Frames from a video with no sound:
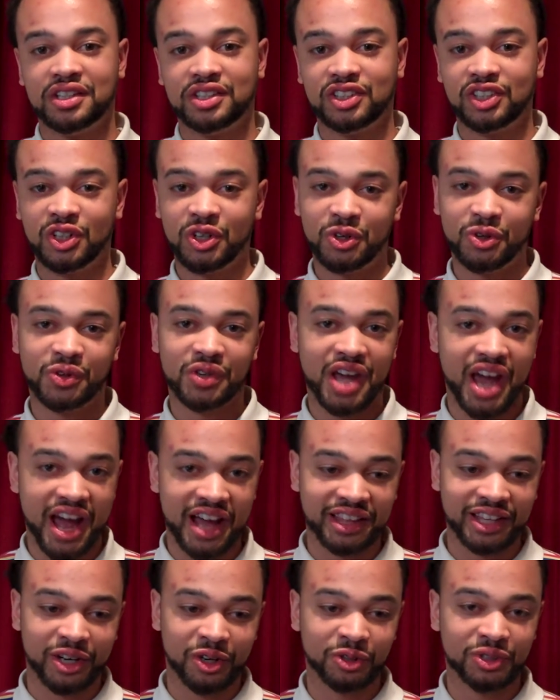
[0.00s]
So we
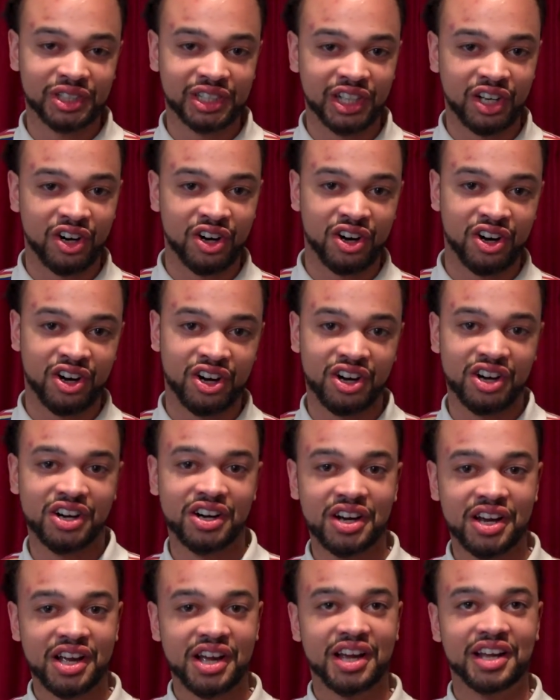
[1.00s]
had the OTR,
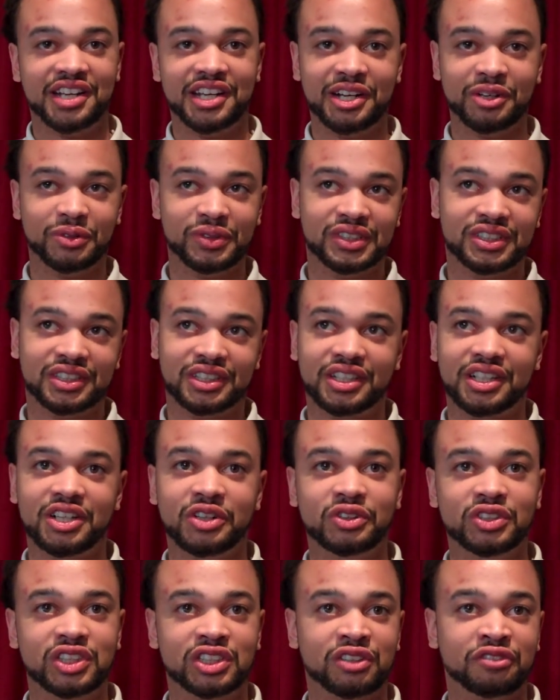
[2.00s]
and then it was
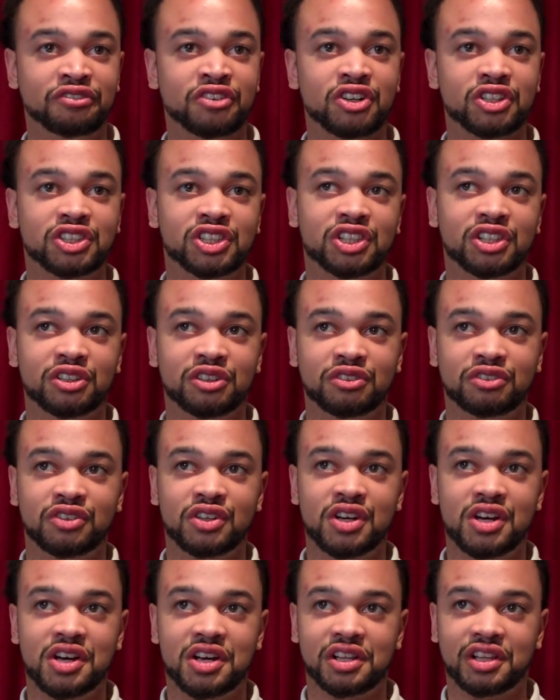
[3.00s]
just a function of
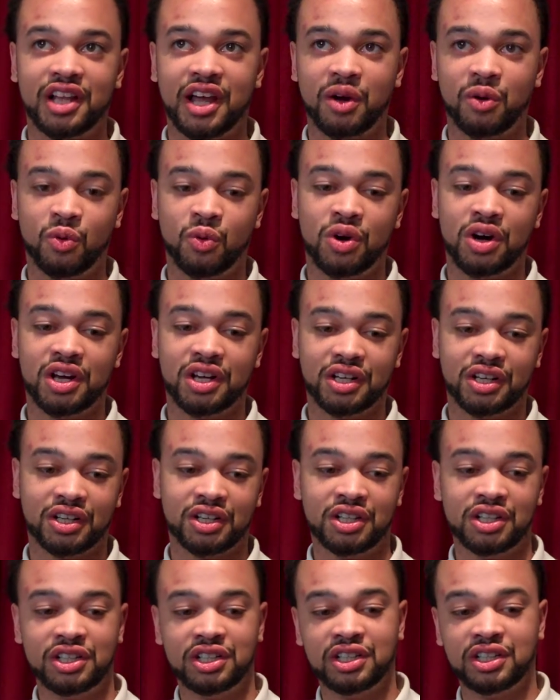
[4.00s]
like what
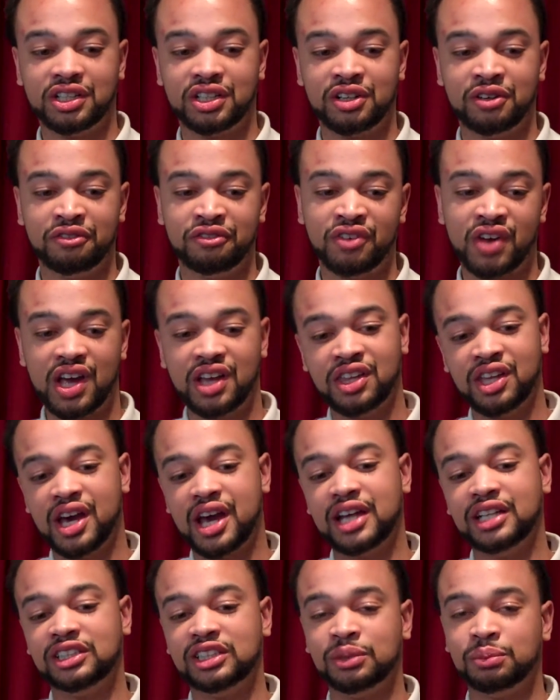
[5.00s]
could convey the
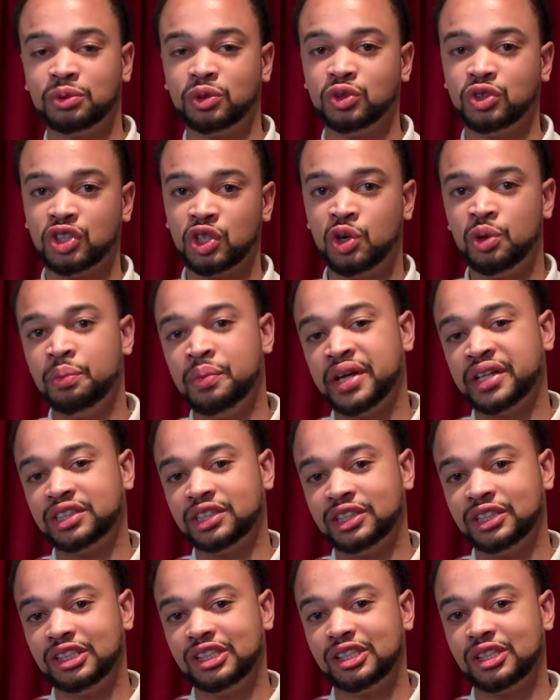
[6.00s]
Atypical Soul
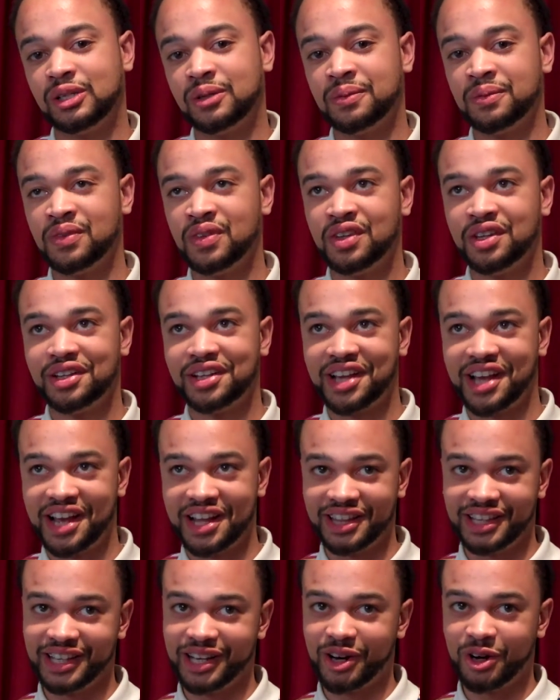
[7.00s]
message
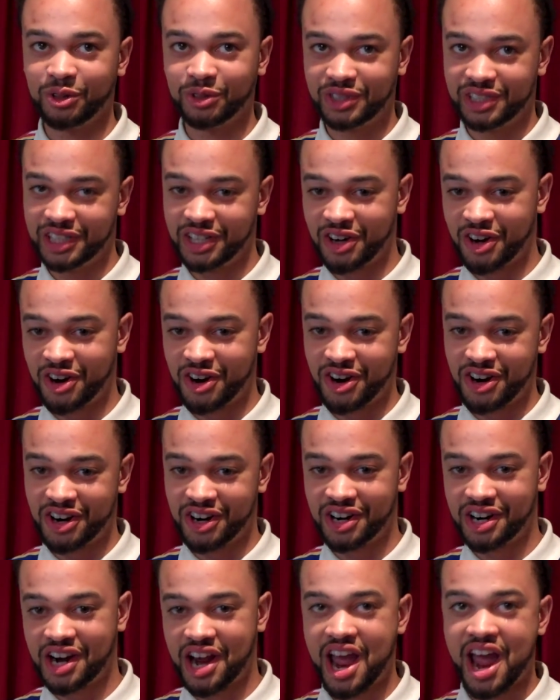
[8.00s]
in the
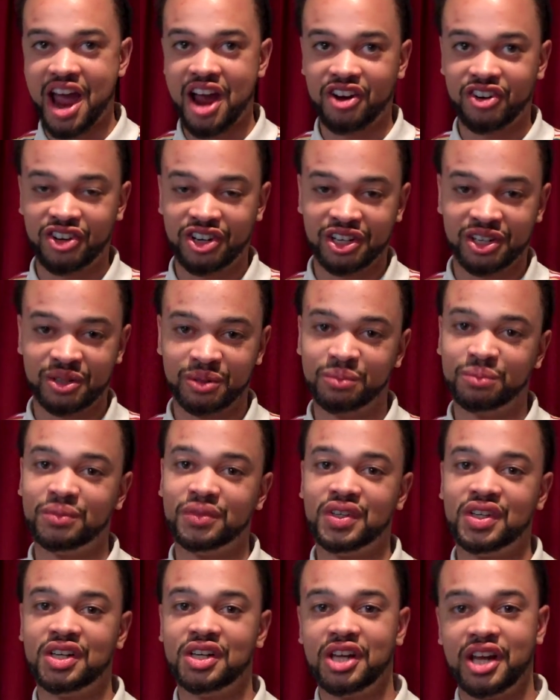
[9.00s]
OTR acronym,
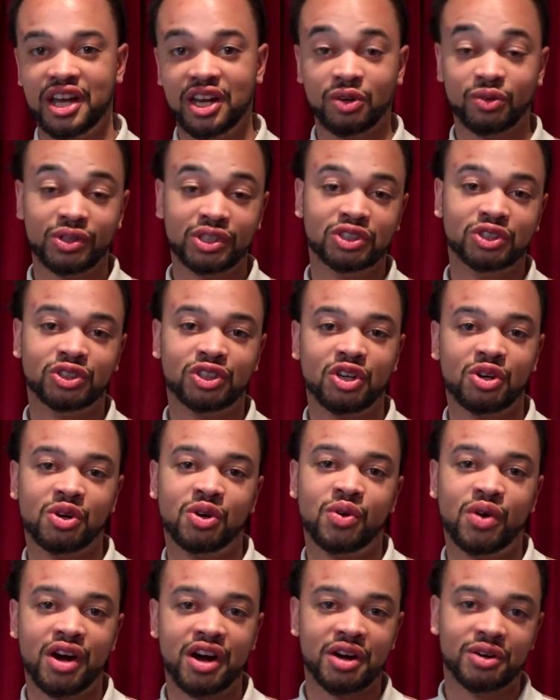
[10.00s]
and Original Thought
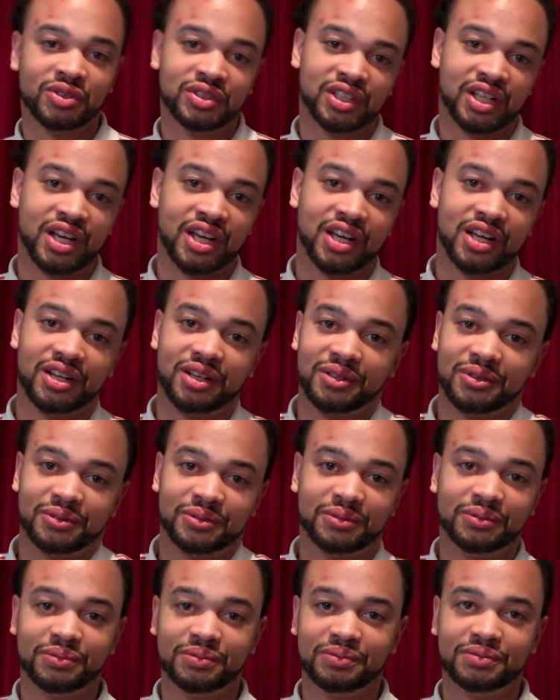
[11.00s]
Required was like,
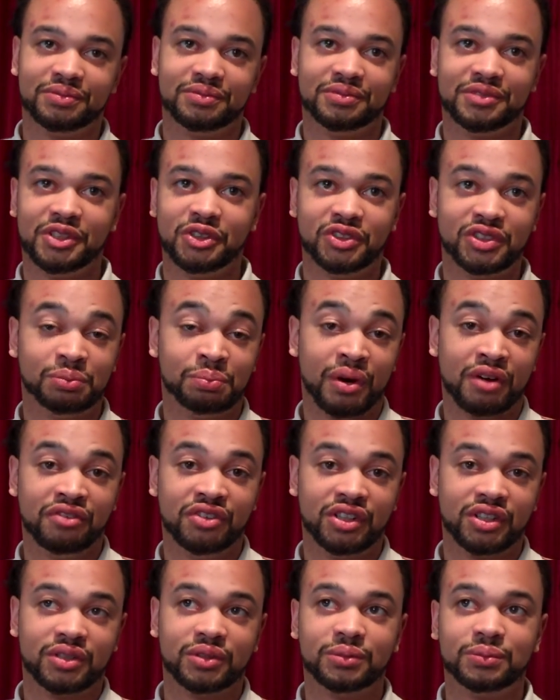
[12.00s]
it was
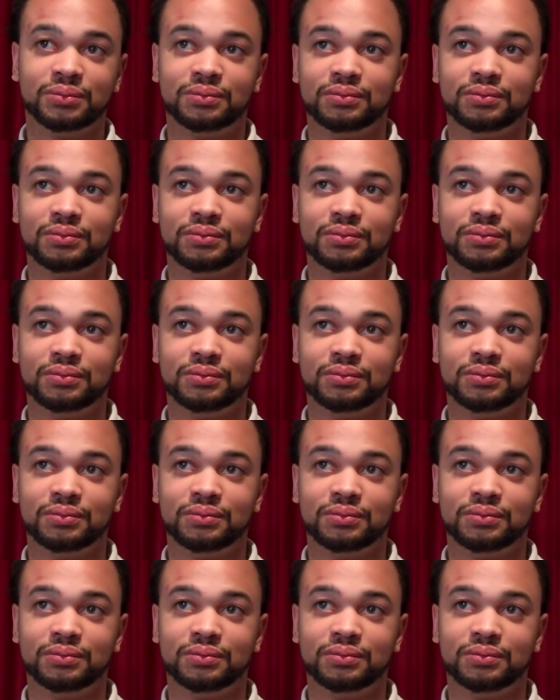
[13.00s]
perfect.